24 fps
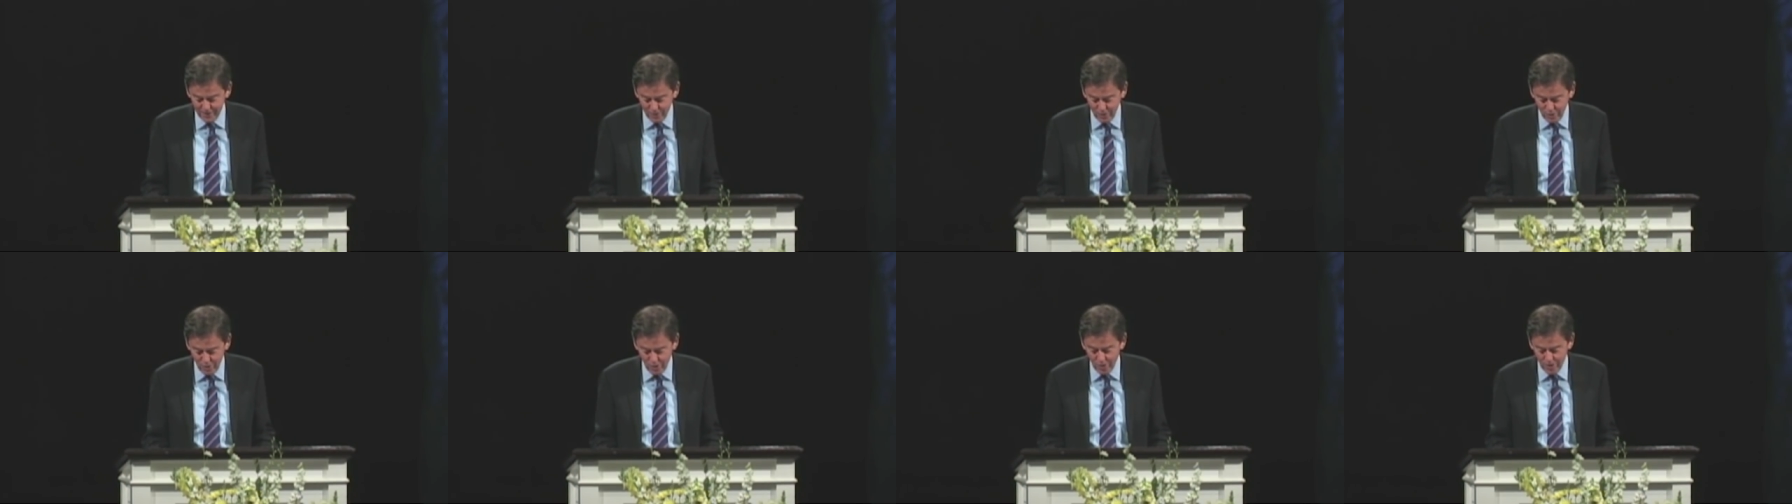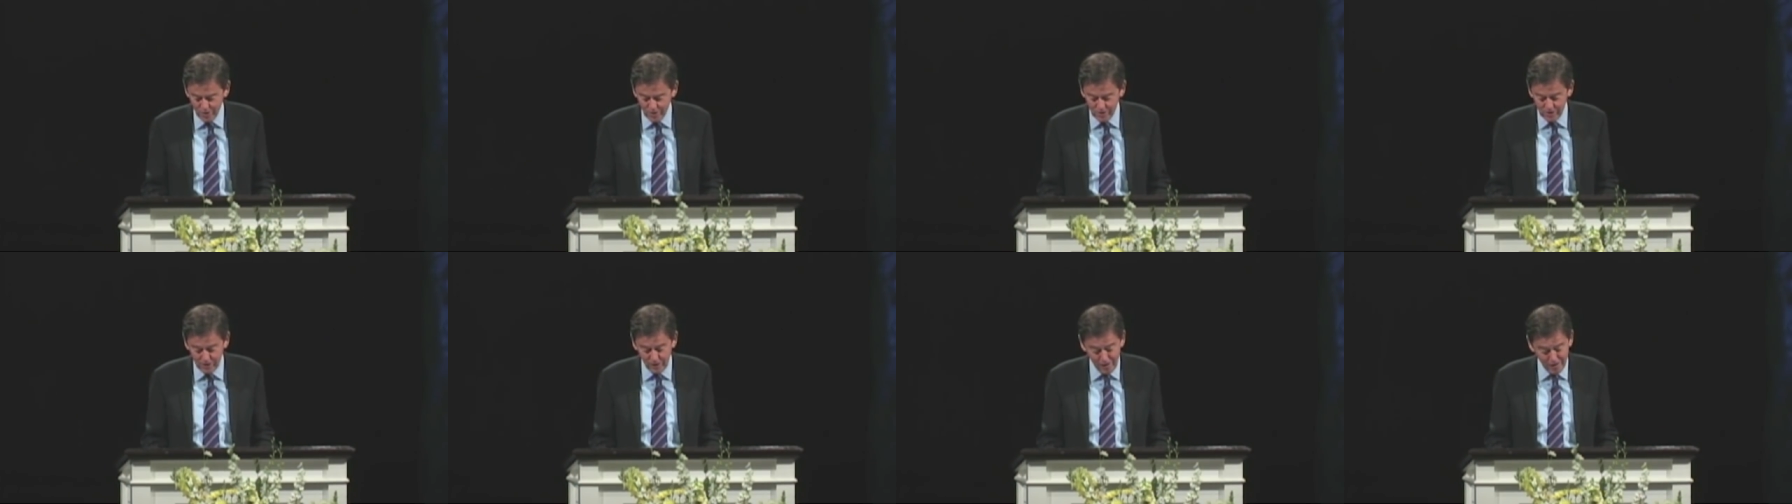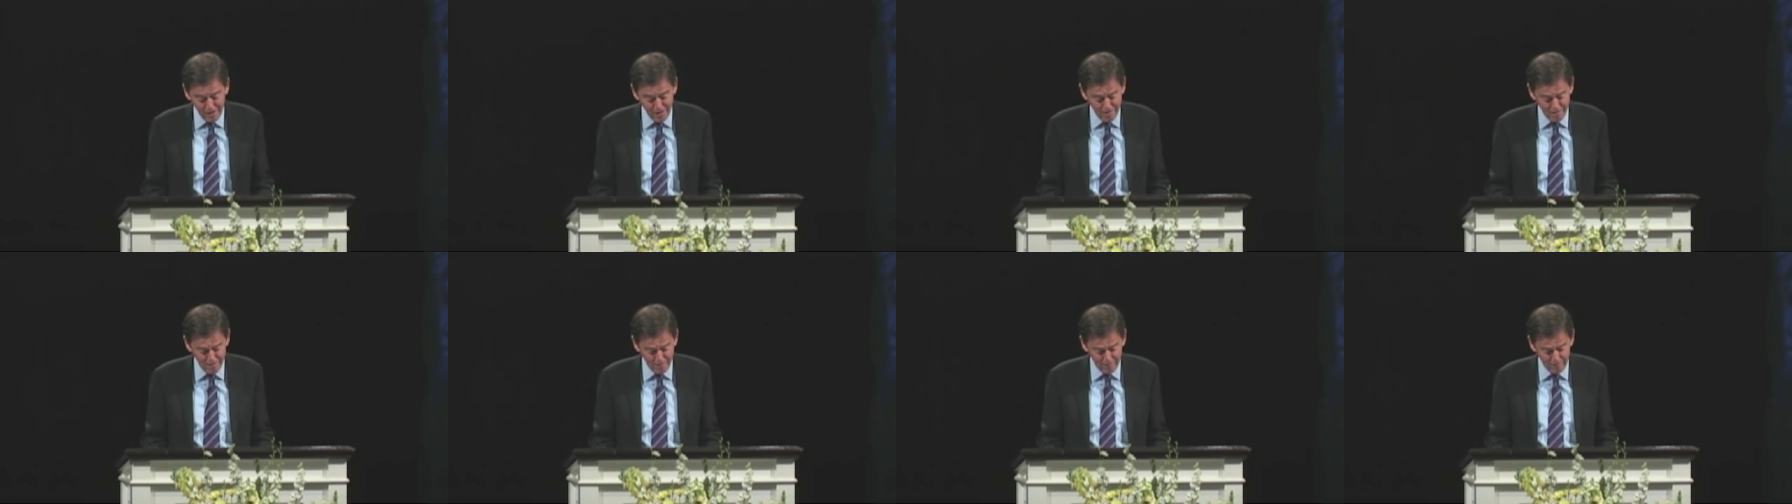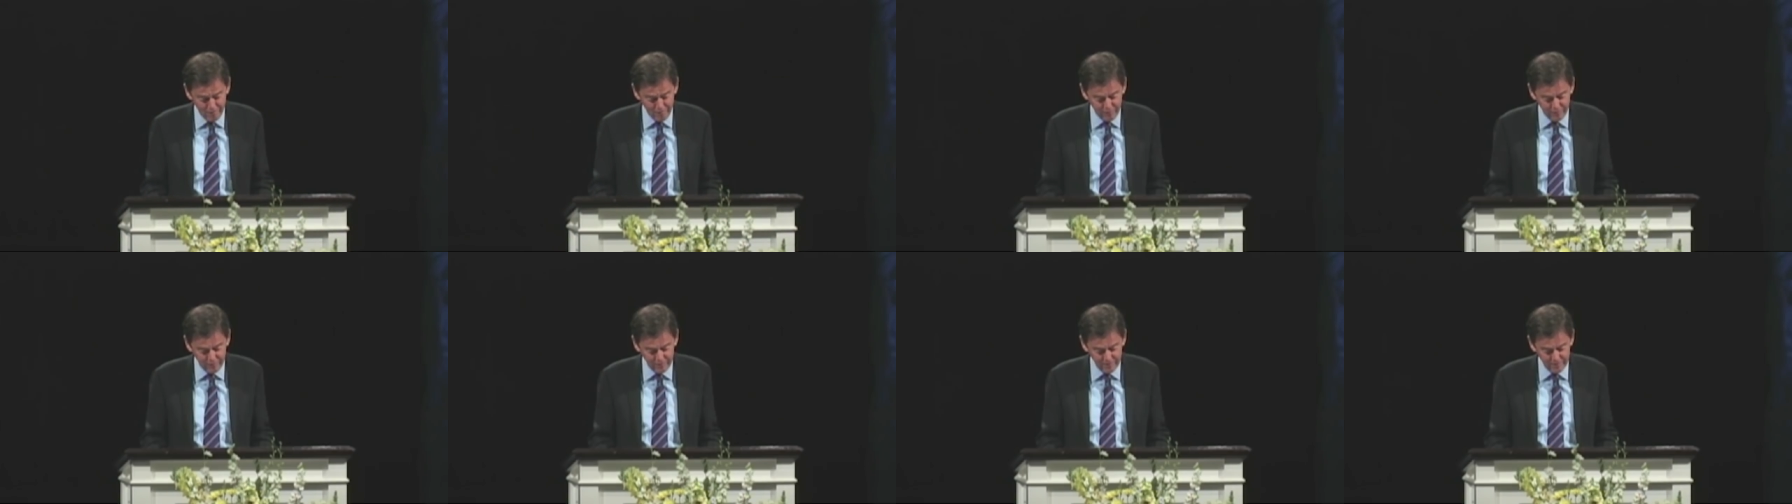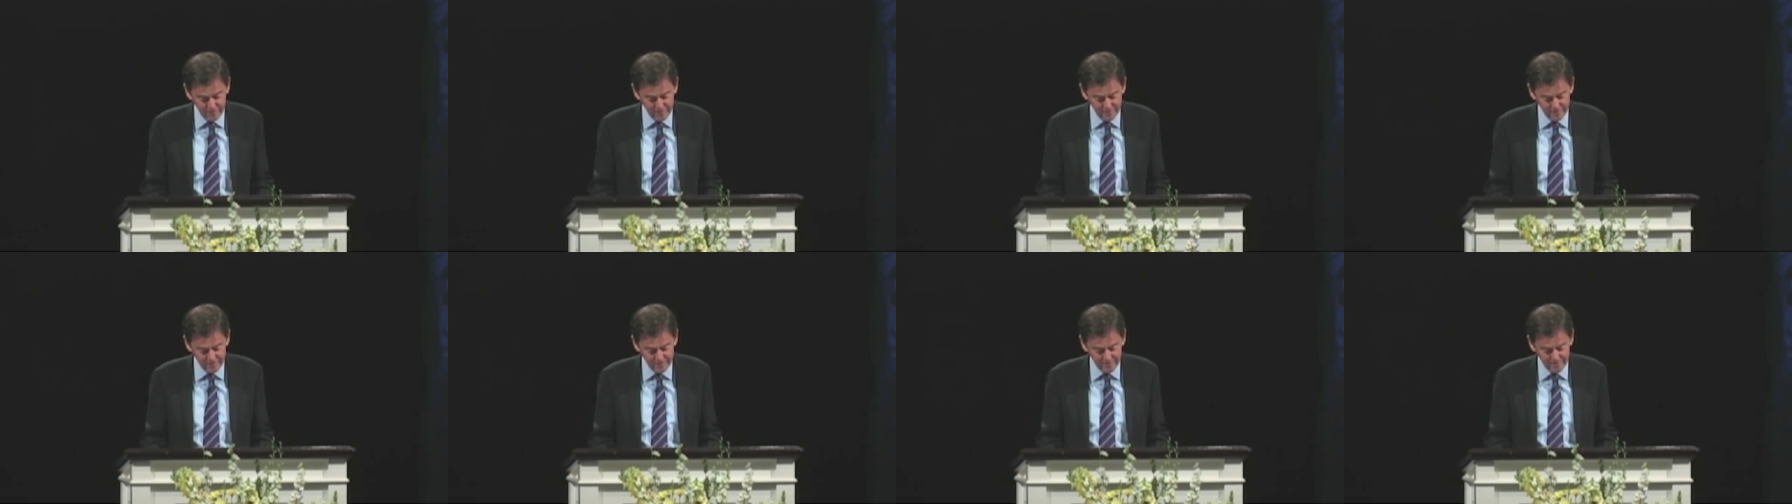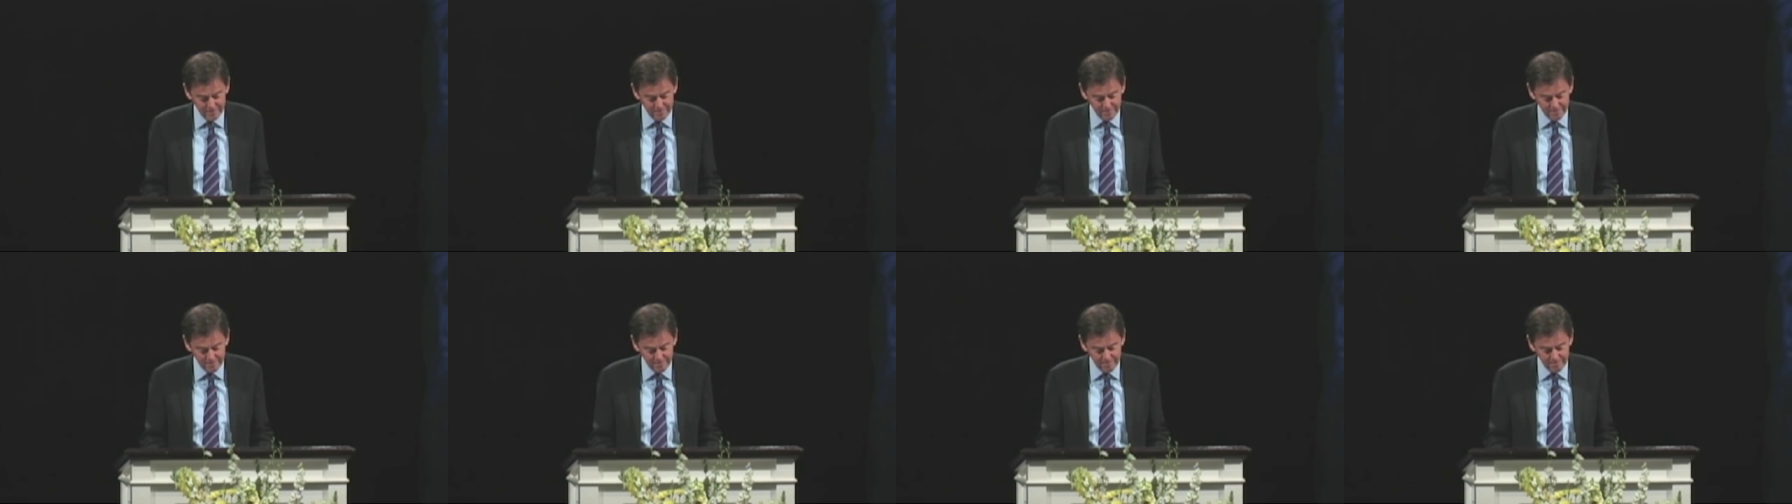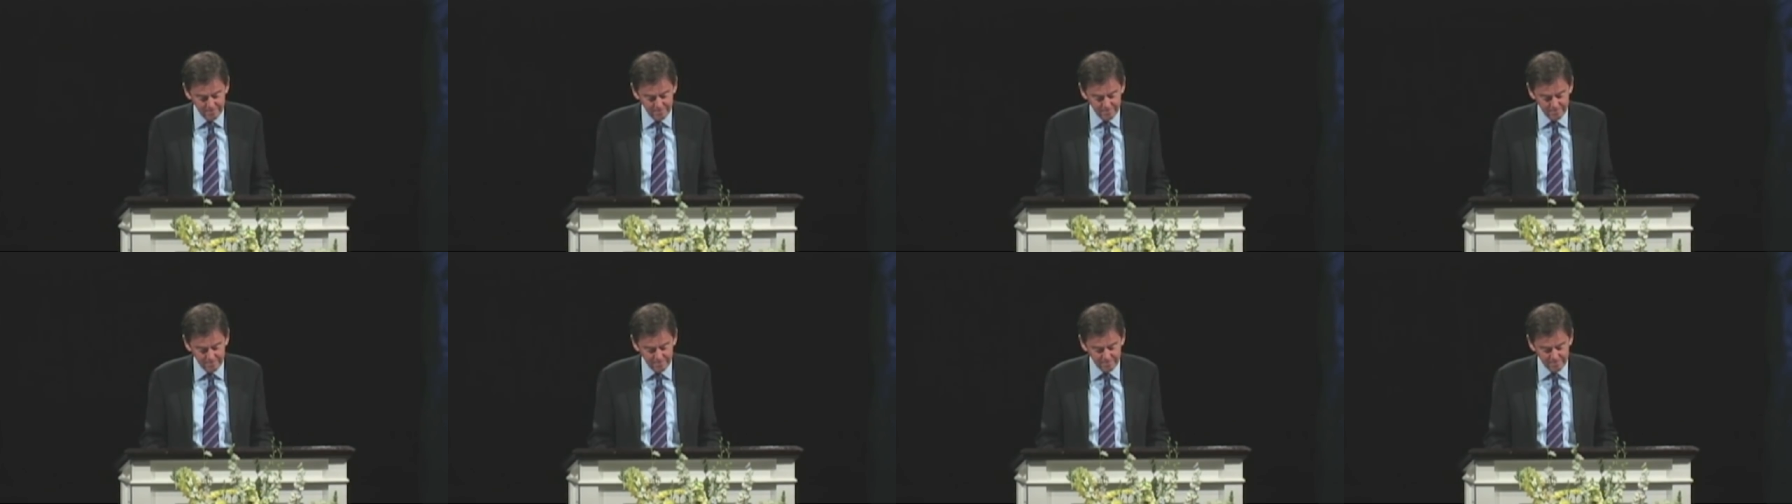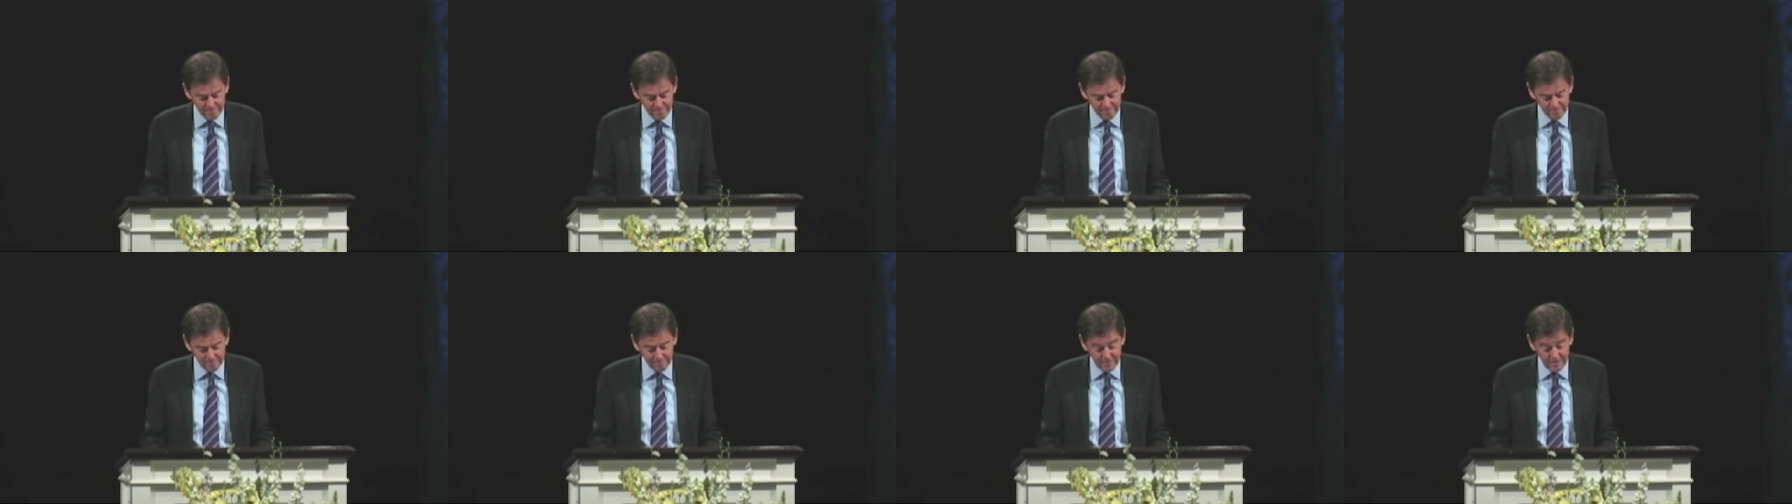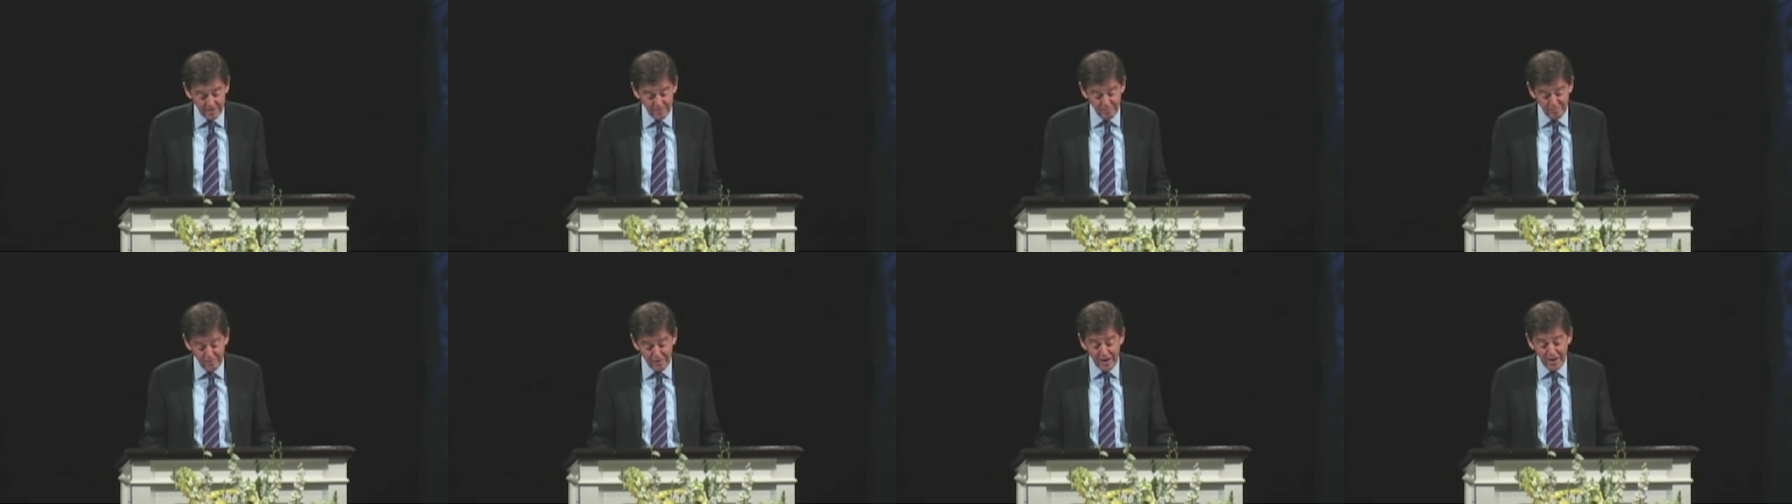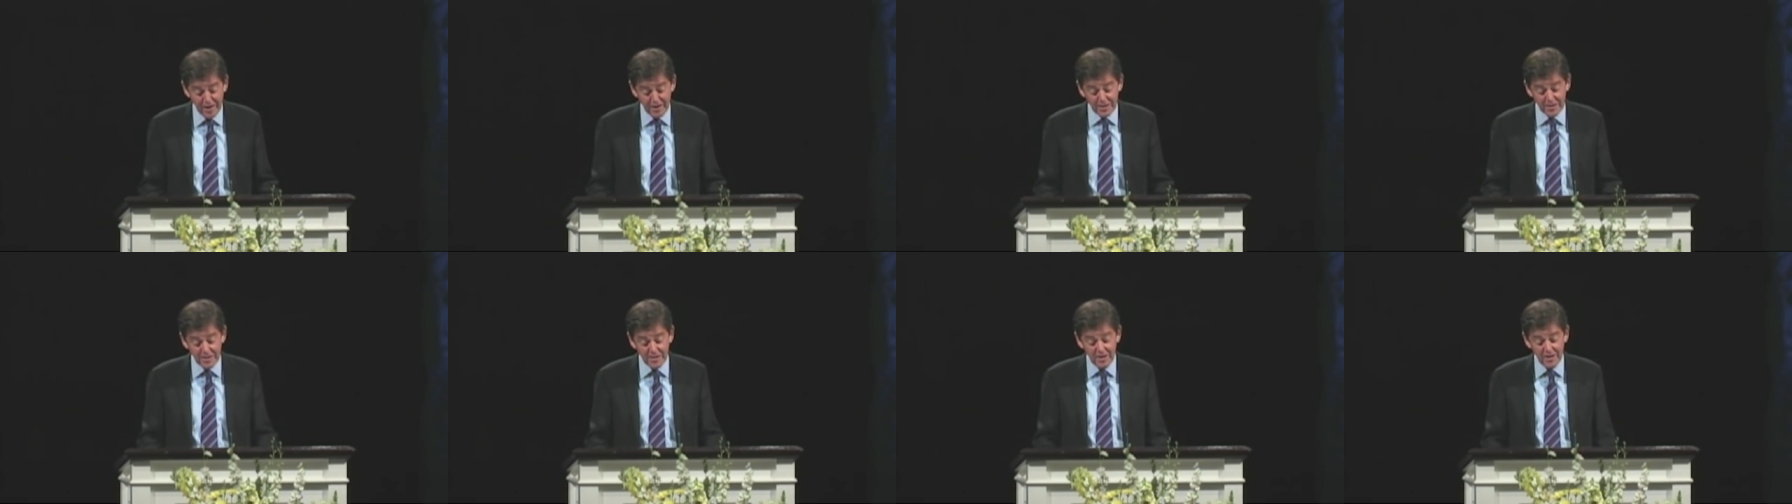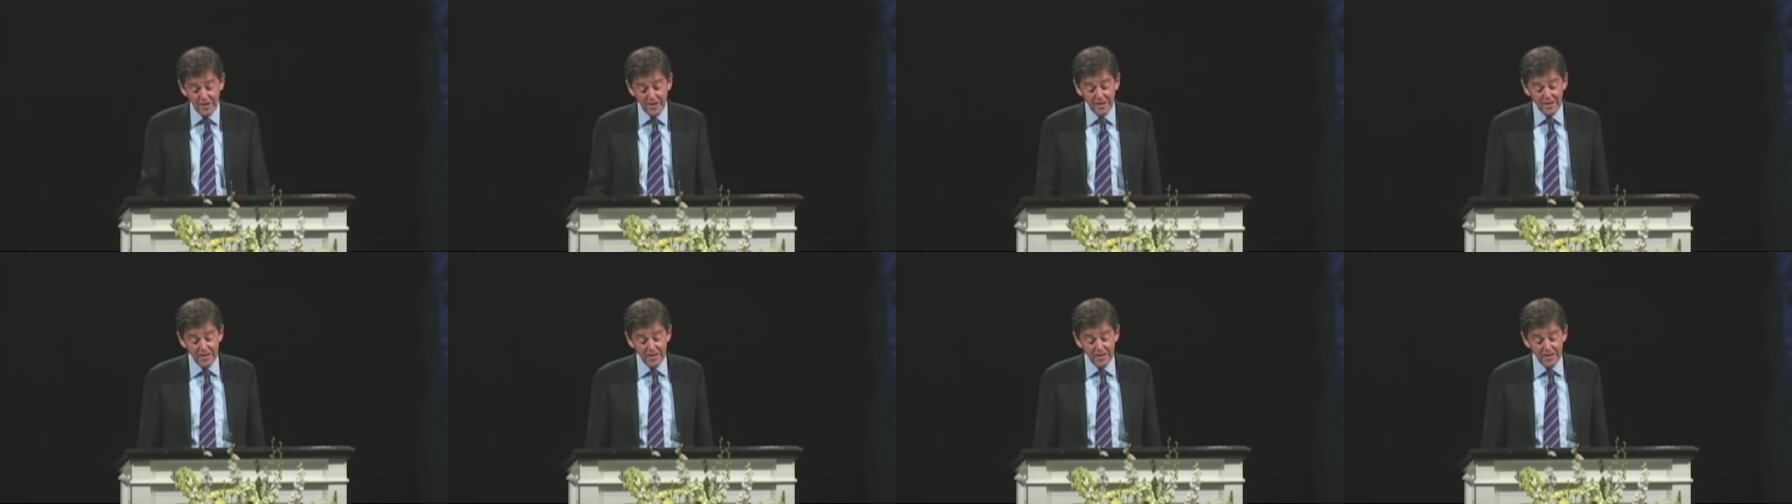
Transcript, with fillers: God's love. In fact,